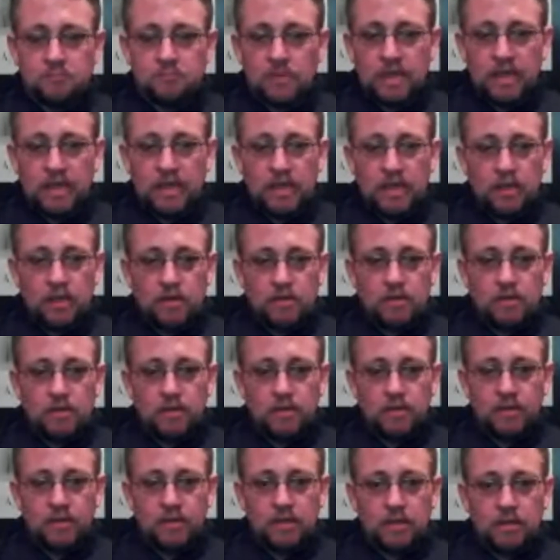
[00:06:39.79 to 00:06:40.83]
and
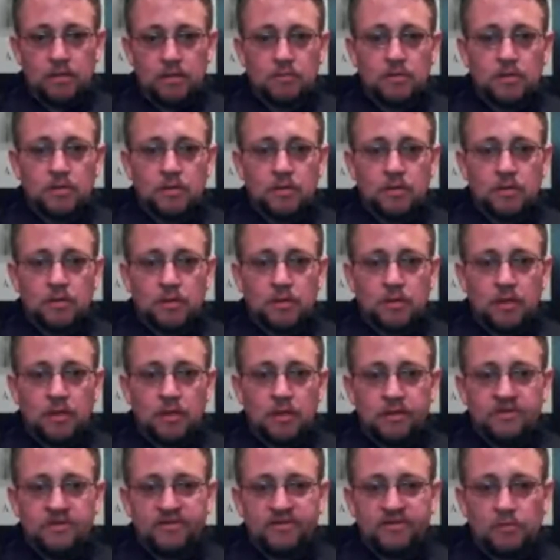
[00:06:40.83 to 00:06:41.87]
again,
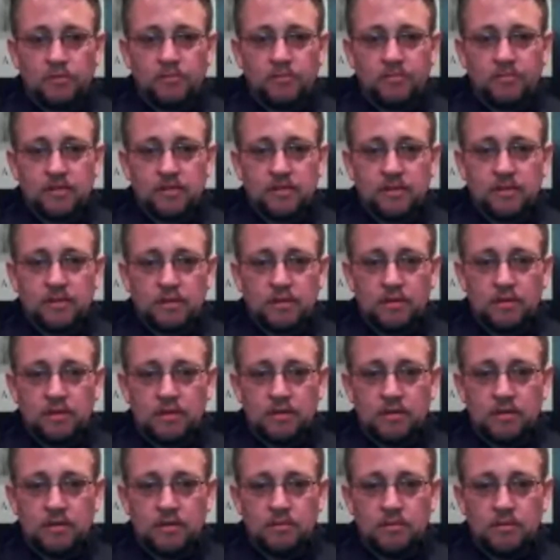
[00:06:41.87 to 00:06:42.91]
it's something
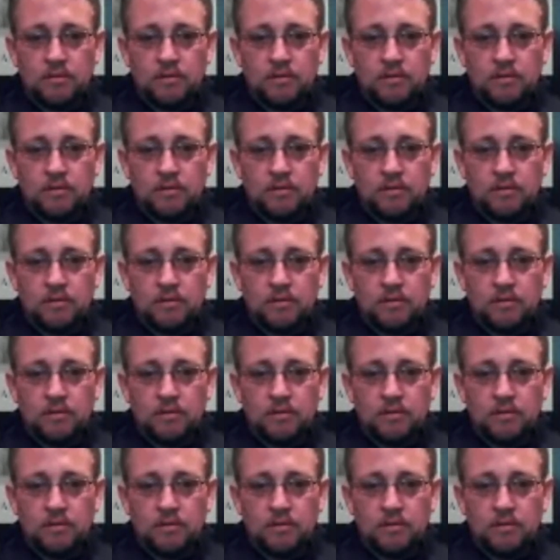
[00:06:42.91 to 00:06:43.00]
that